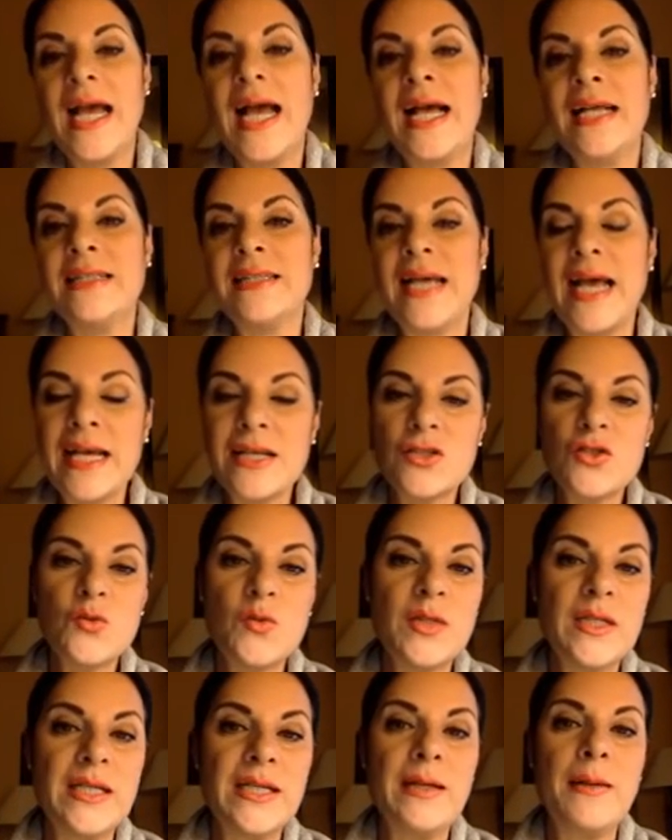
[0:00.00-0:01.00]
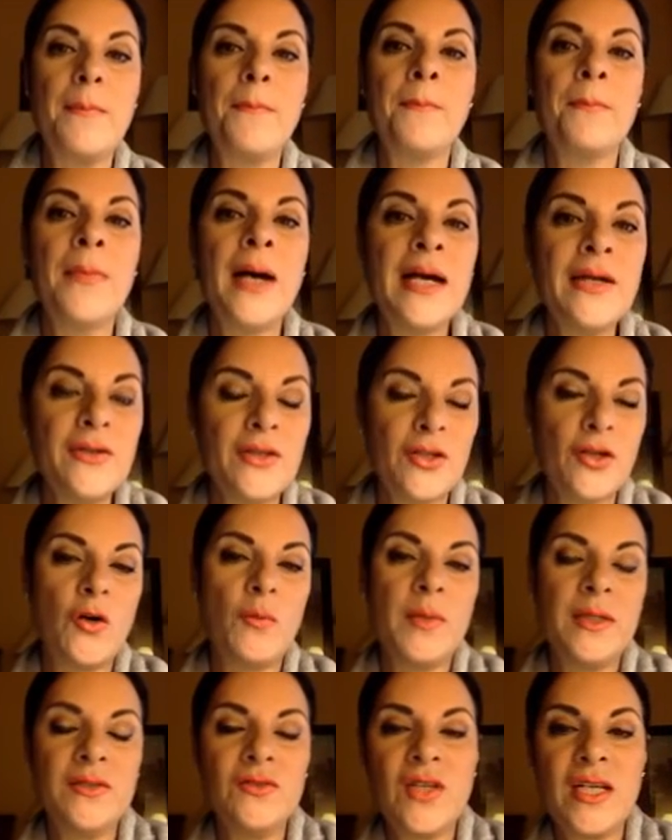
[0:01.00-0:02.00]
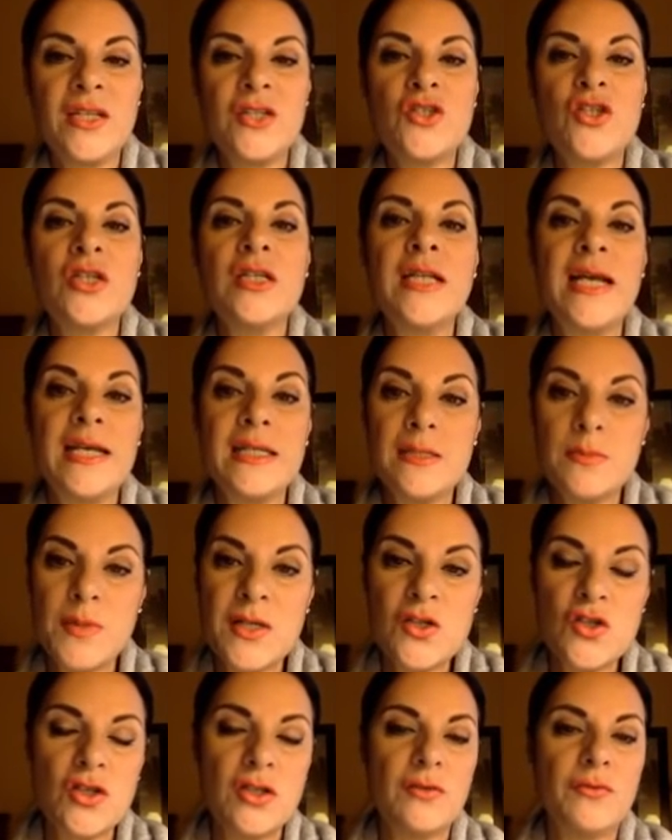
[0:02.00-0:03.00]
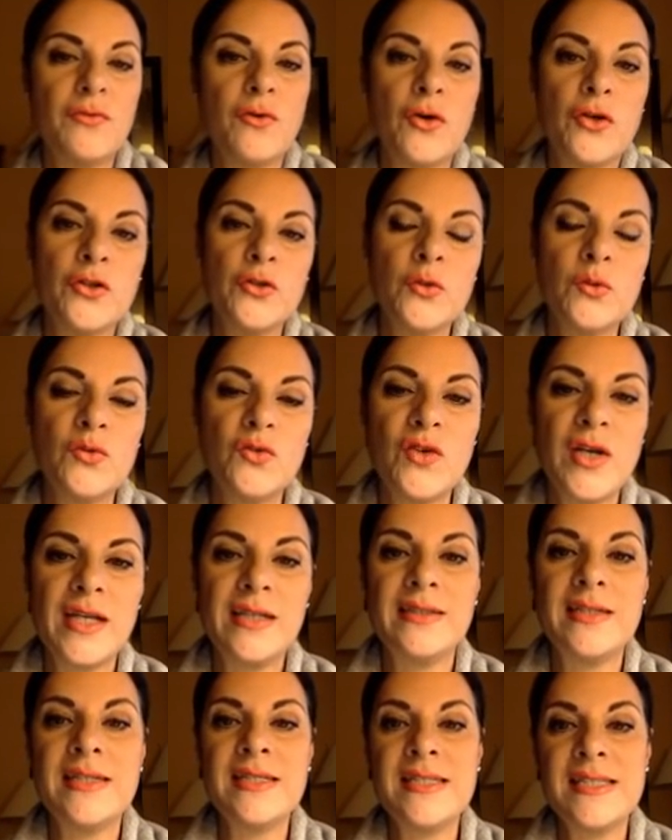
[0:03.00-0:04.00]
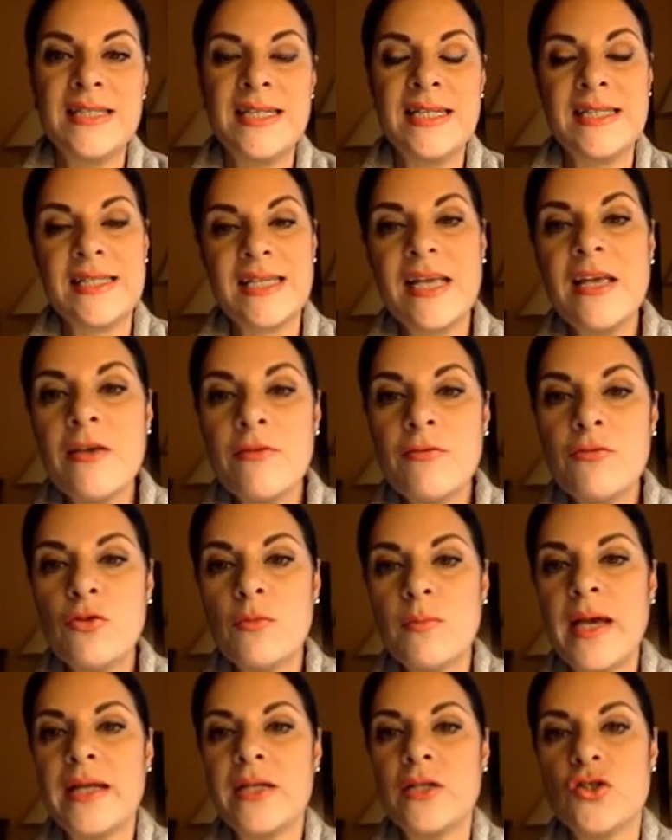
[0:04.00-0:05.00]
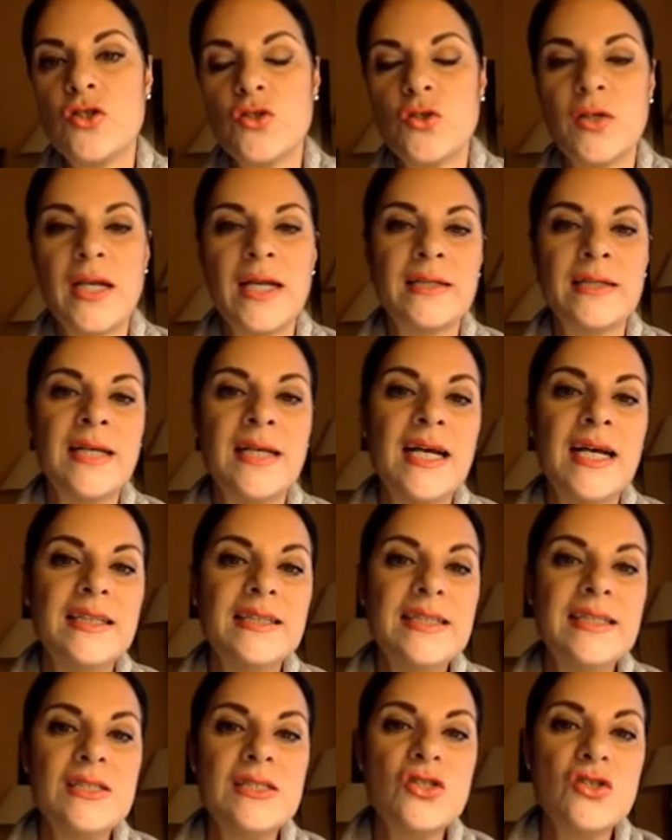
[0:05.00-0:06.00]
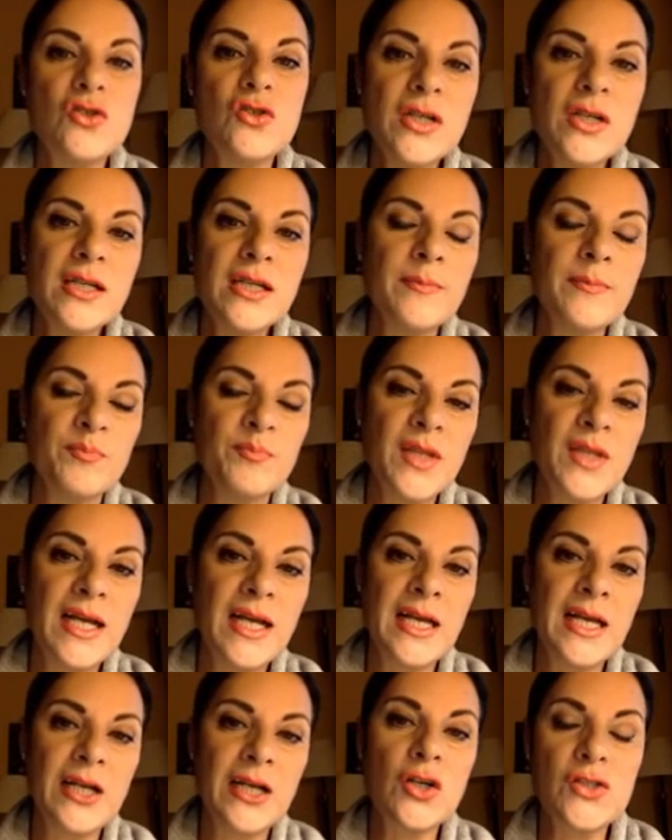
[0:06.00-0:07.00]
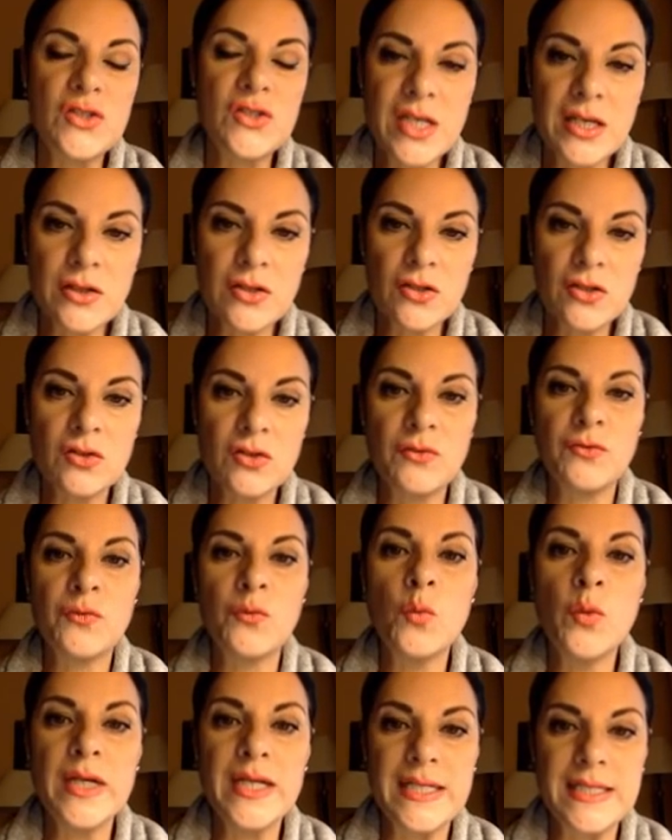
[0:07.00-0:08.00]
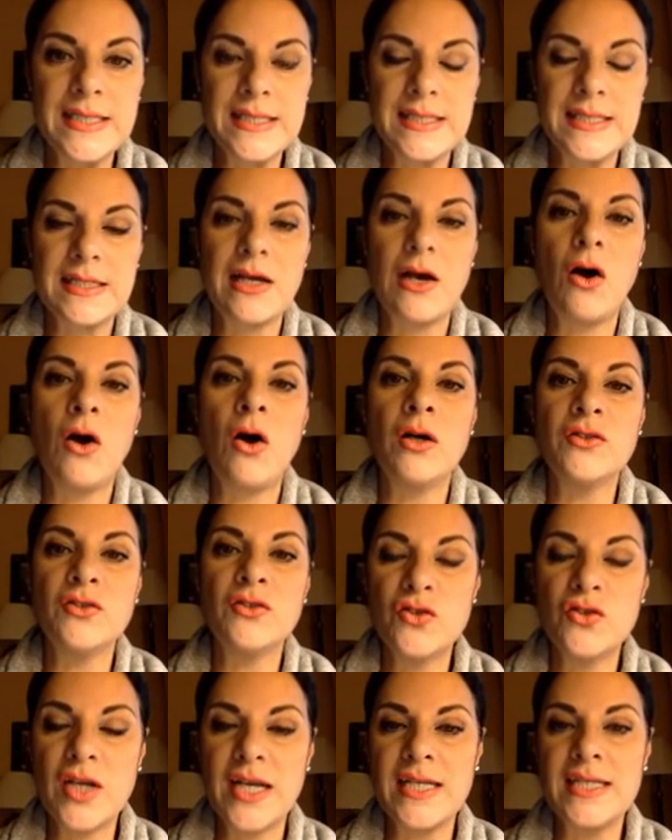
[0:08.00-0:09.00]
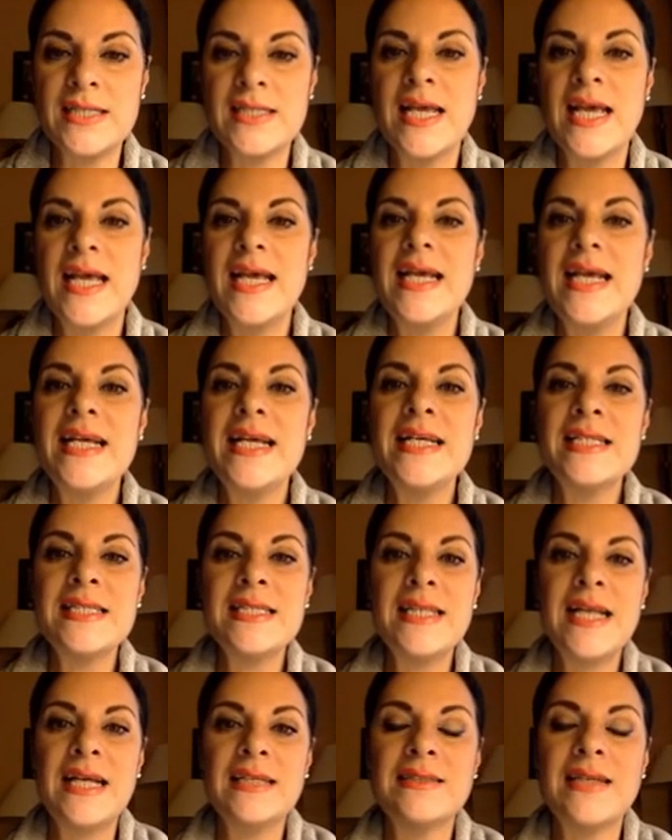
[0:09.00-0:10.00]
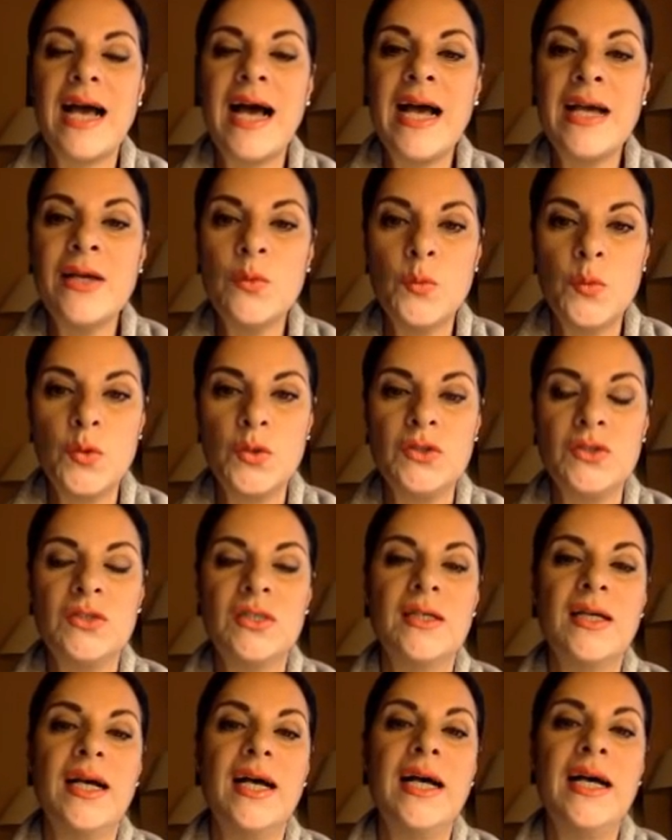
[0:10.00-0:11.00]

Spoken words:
And actually my recommendation, especially for new traders, is if you manage to get these 3 consecutive wins on trades, is that I would